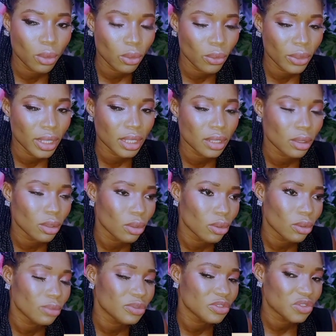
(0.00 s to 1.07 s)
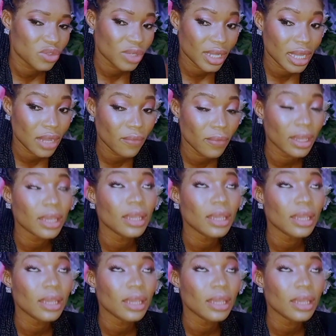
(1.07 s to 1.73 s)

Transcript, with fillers: going or straight away.